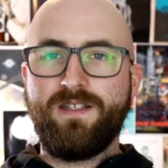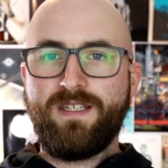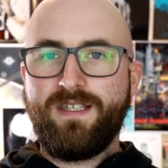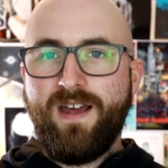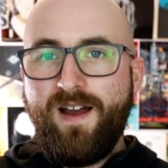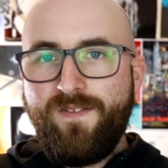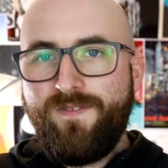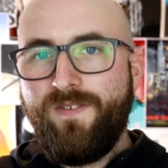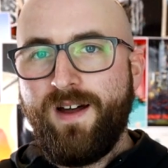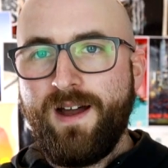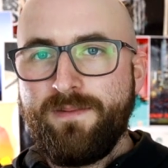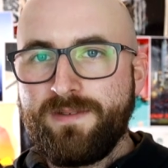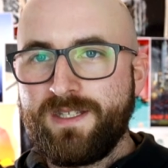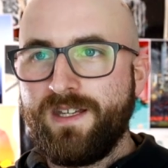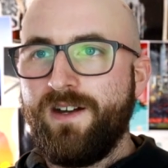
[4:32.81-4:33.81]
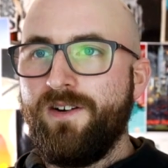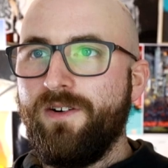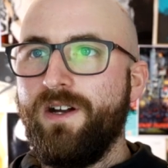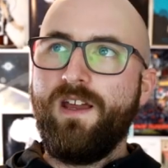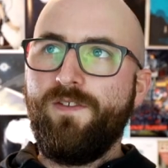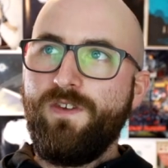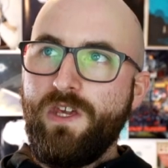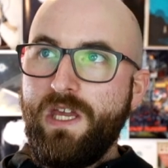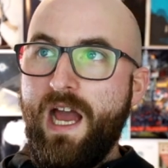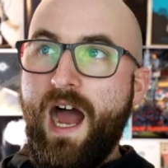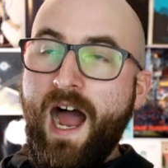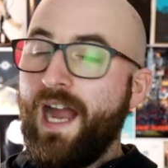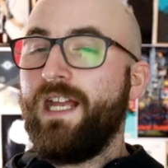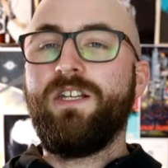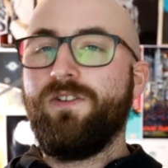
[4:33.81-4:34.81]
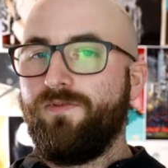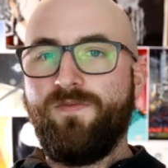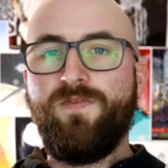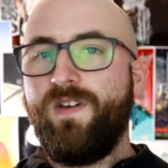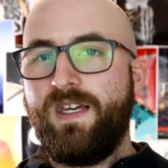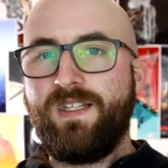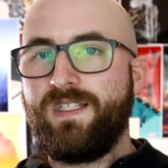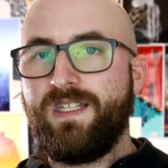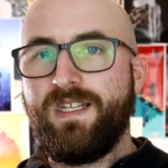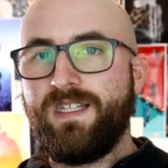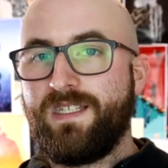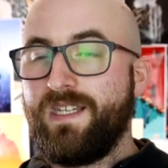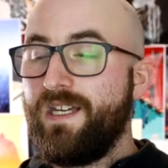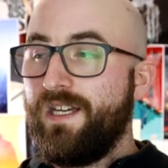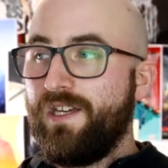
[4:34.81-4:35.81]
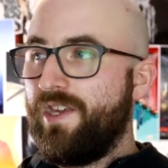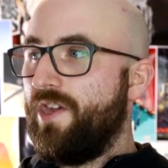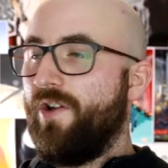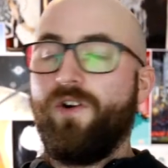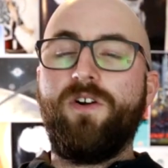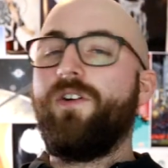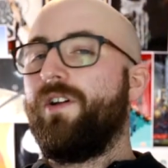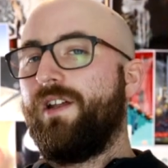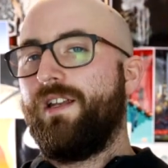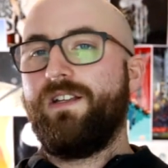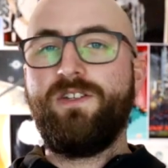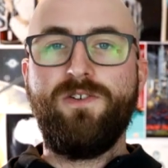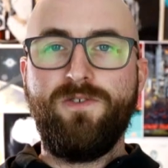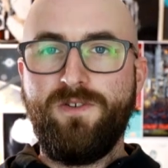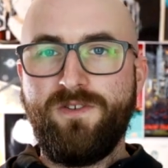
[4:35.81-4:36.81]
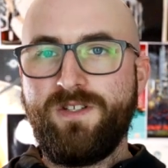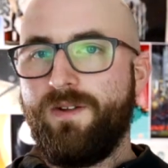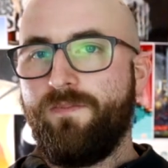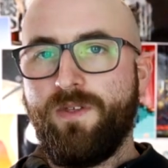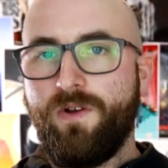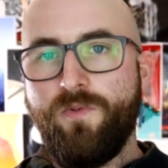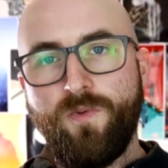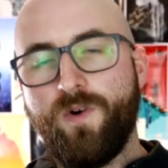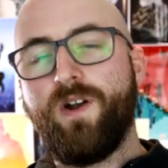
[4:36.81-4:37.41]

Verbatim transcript: stuff up. So if I don't fix this, you're gonna do something